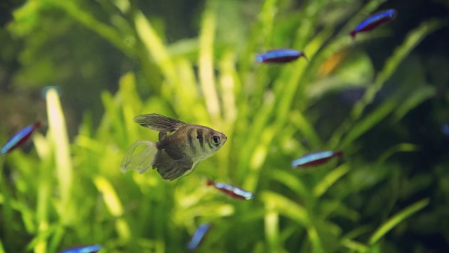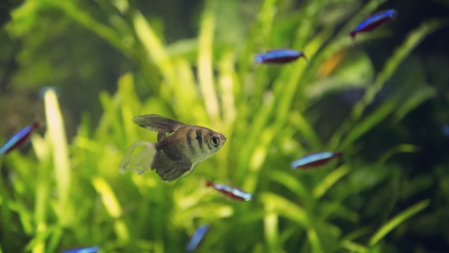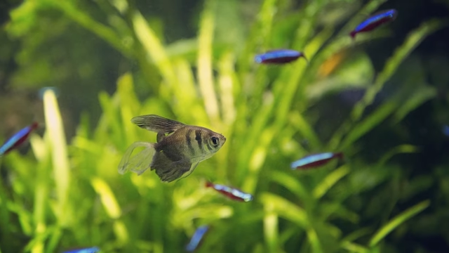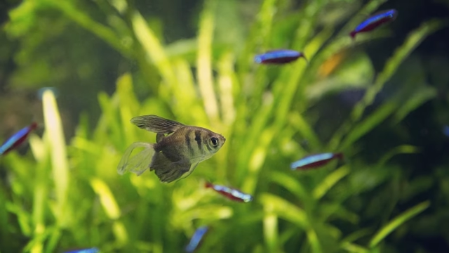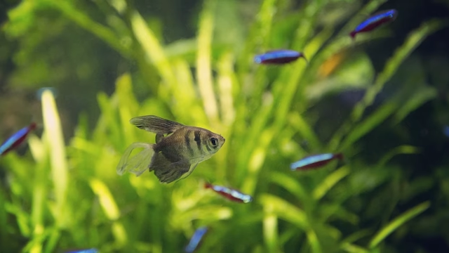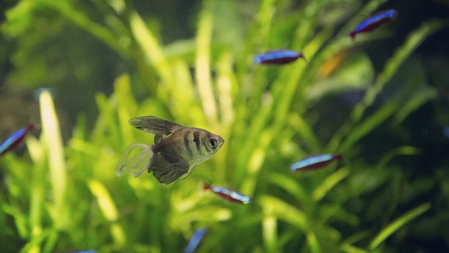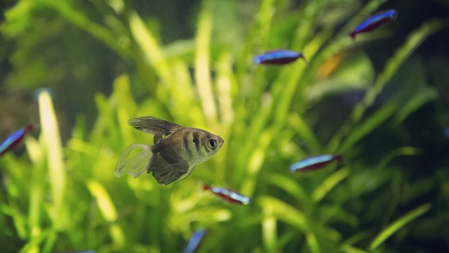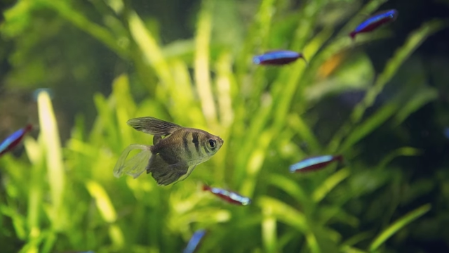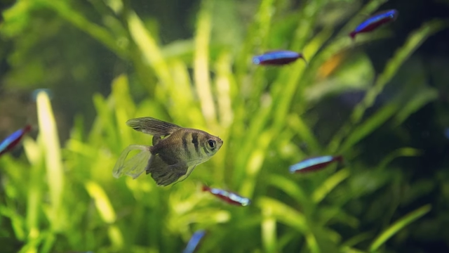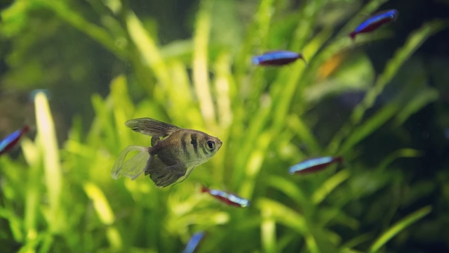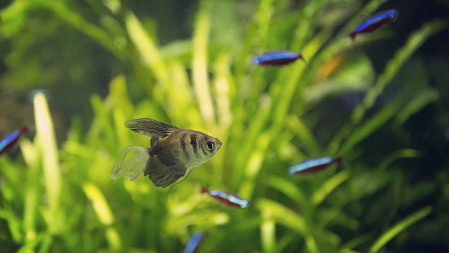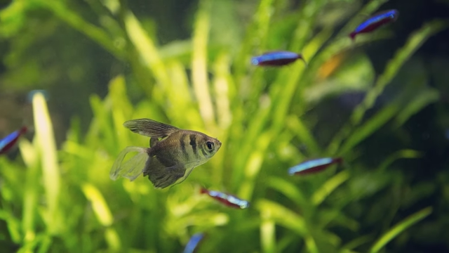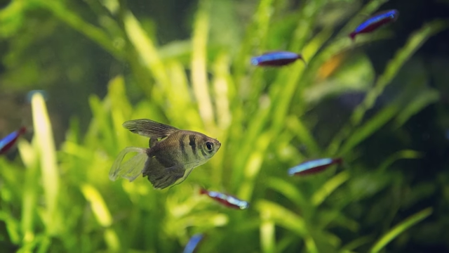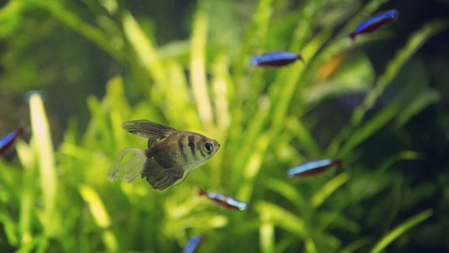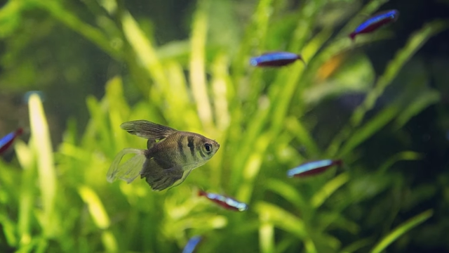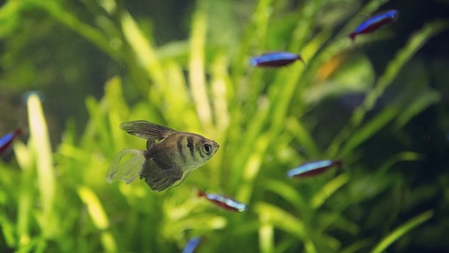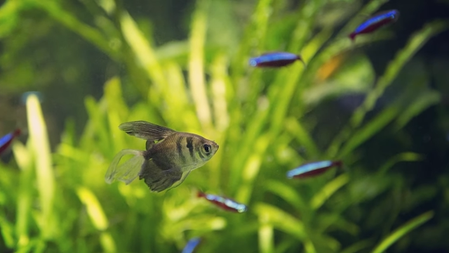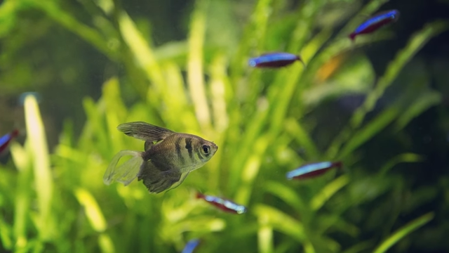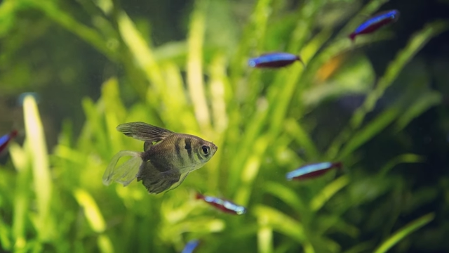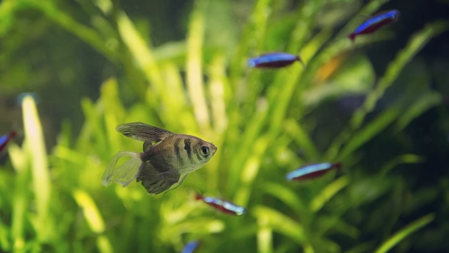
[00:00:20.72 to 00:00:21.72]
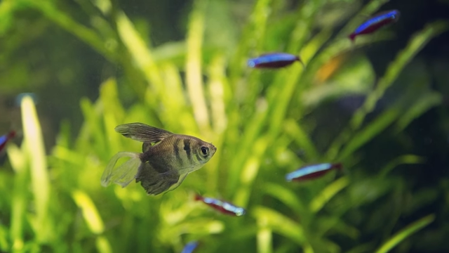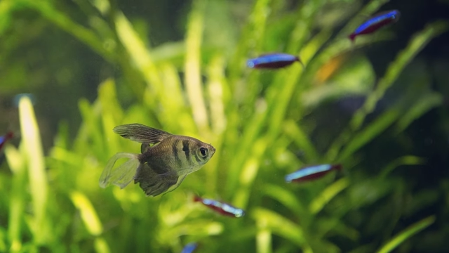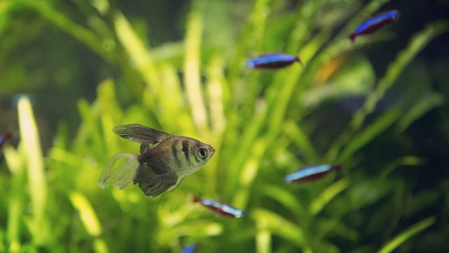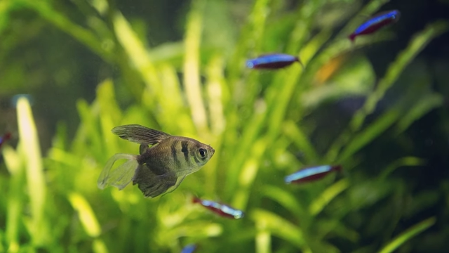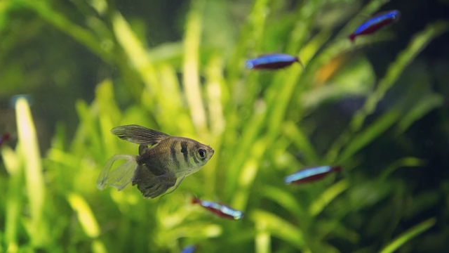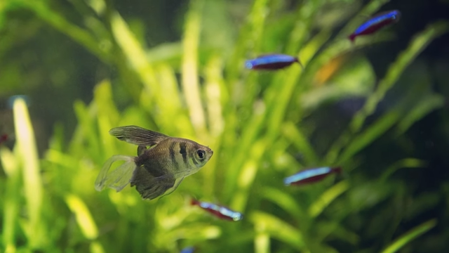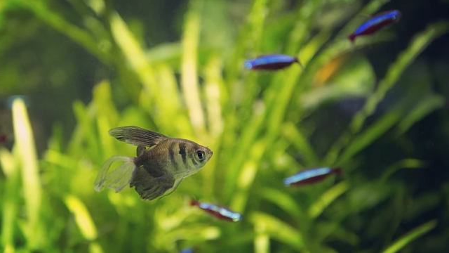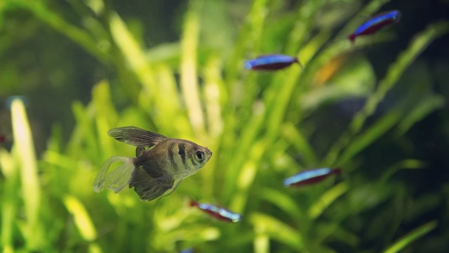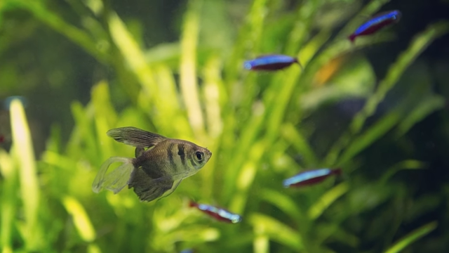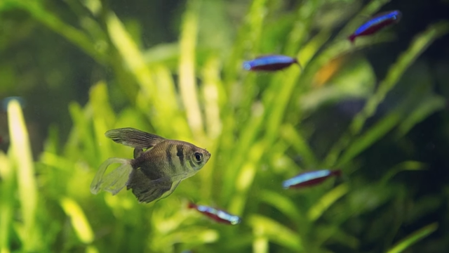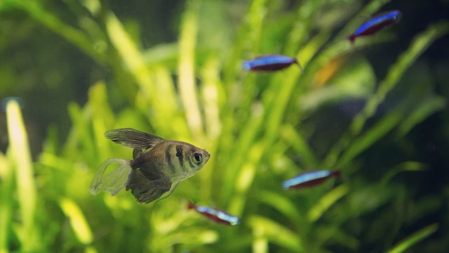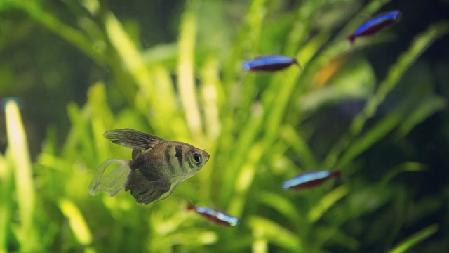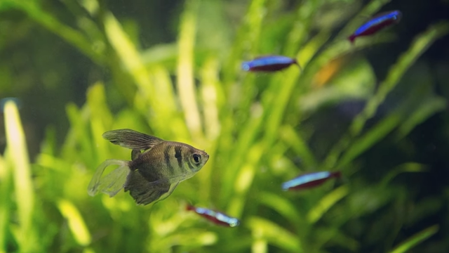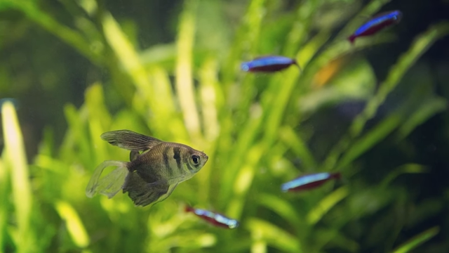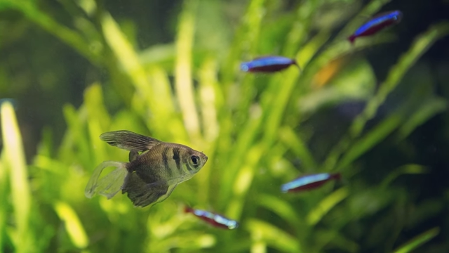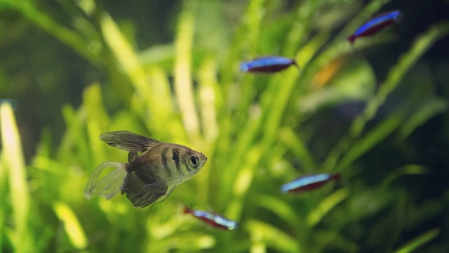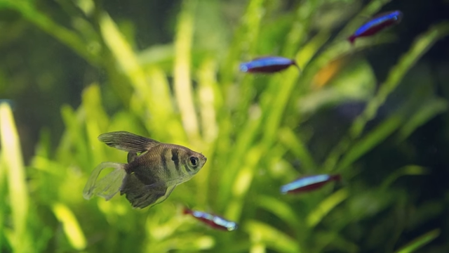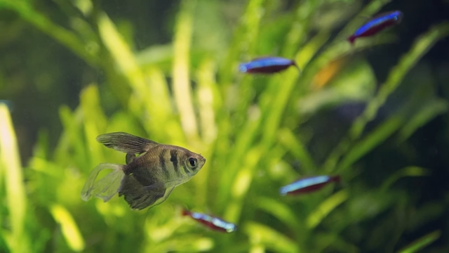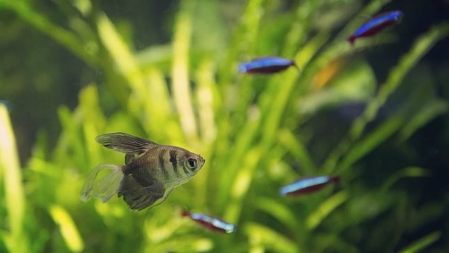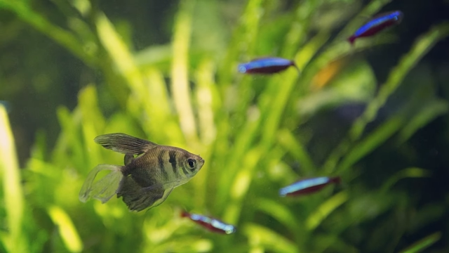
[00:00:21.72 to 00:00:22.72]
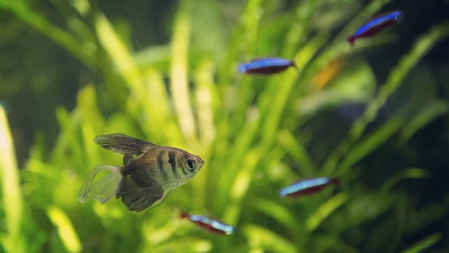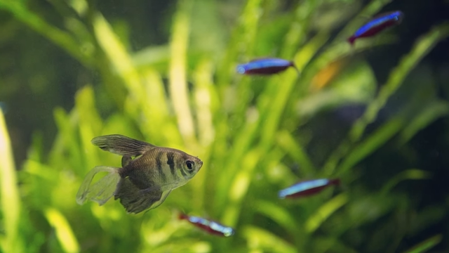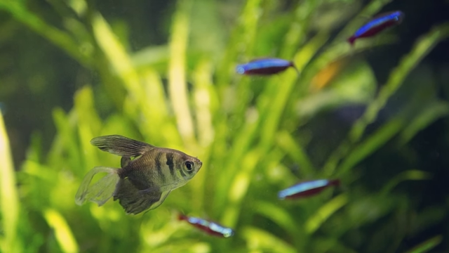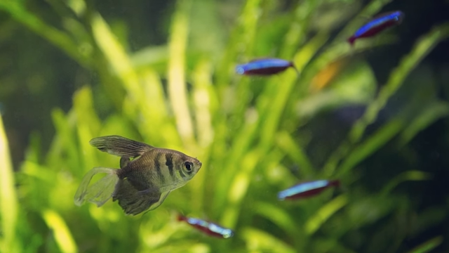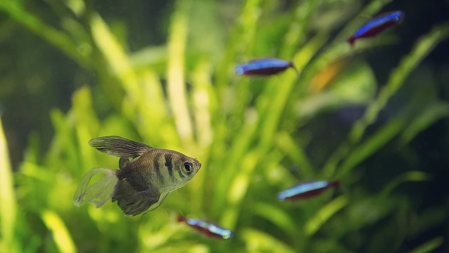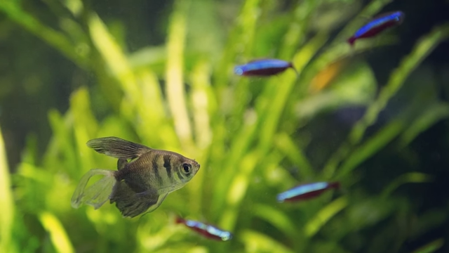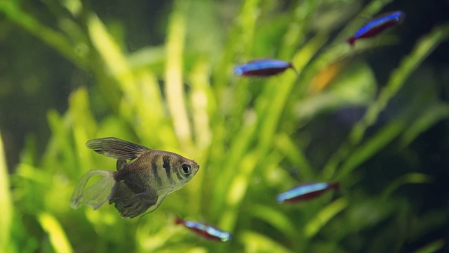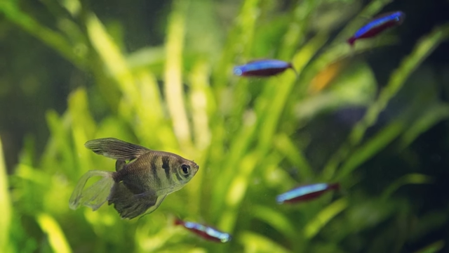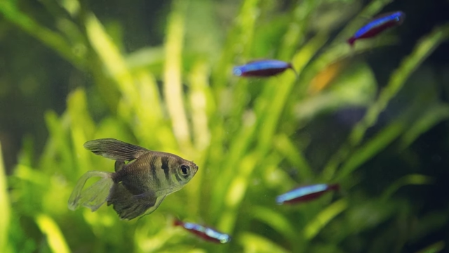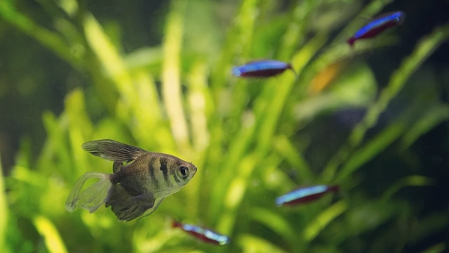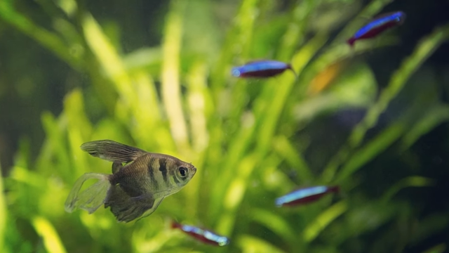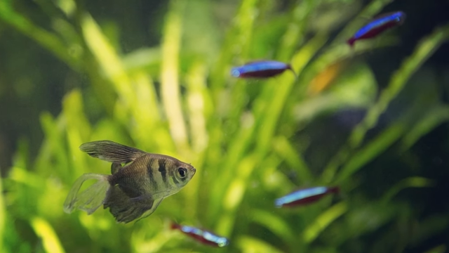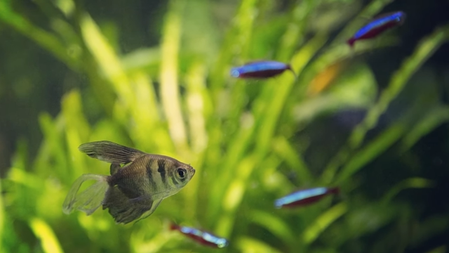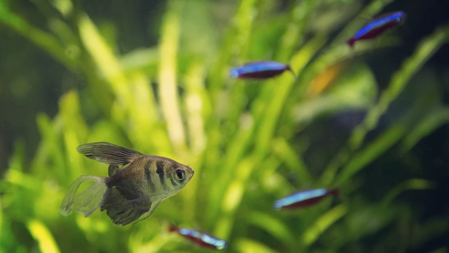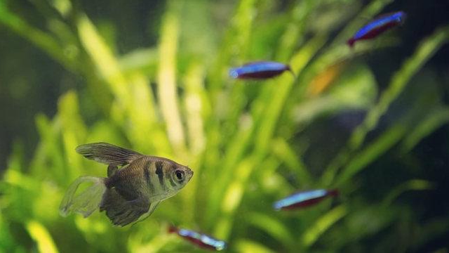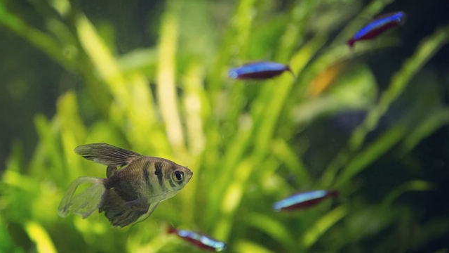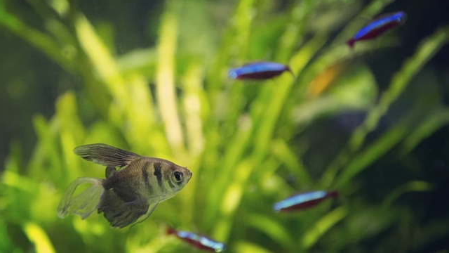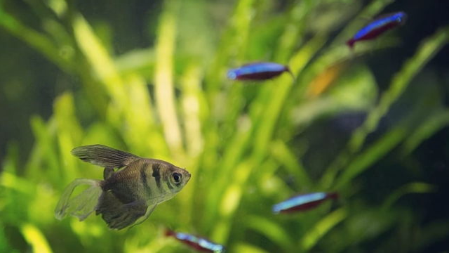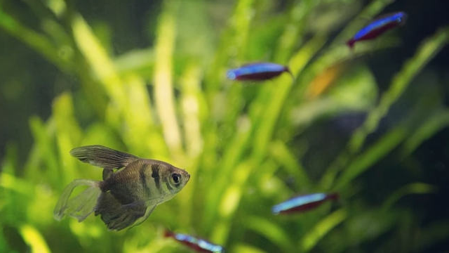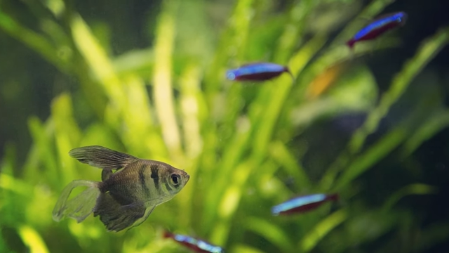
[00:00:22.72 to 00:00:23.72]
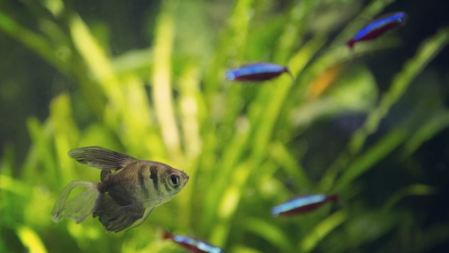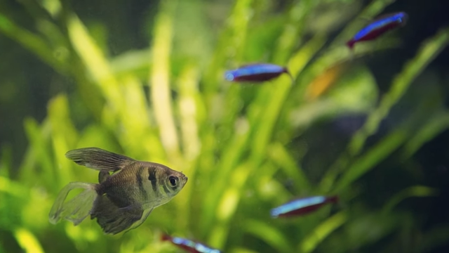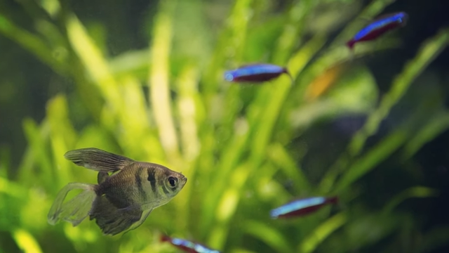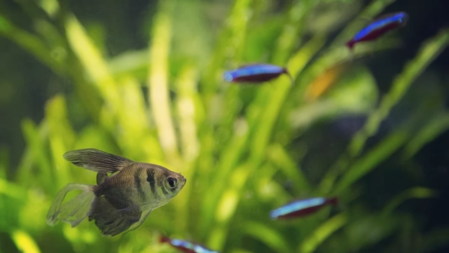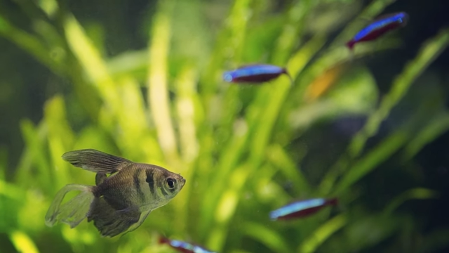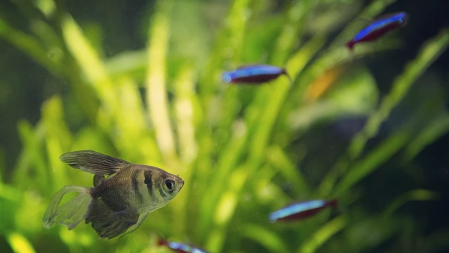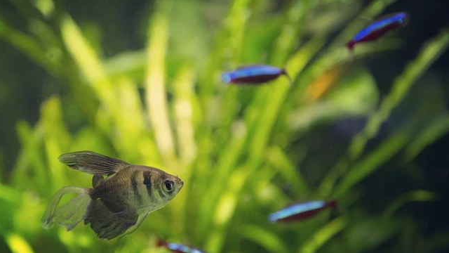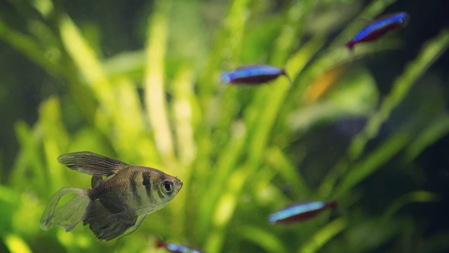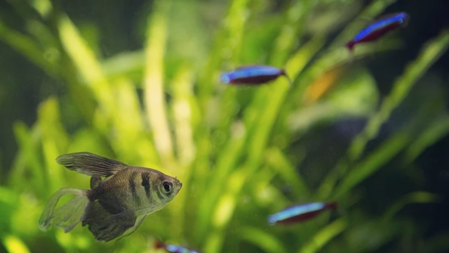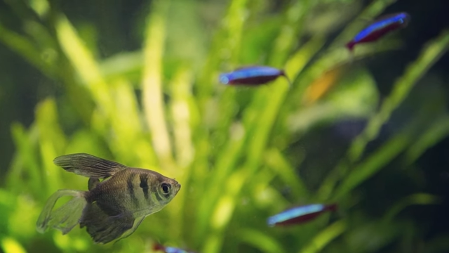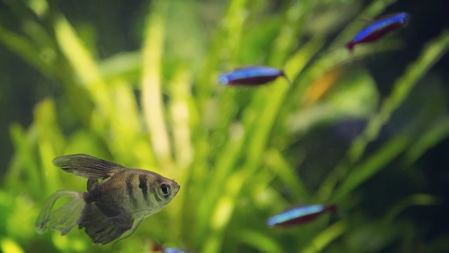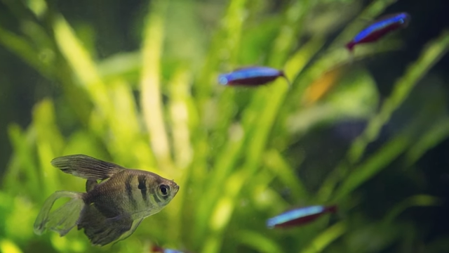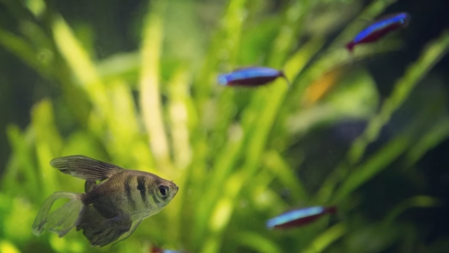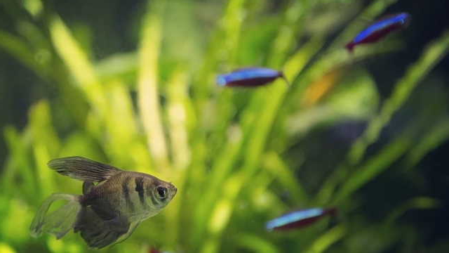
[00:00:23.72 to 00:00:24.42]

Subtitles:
No face is visible, so there are no lips to read.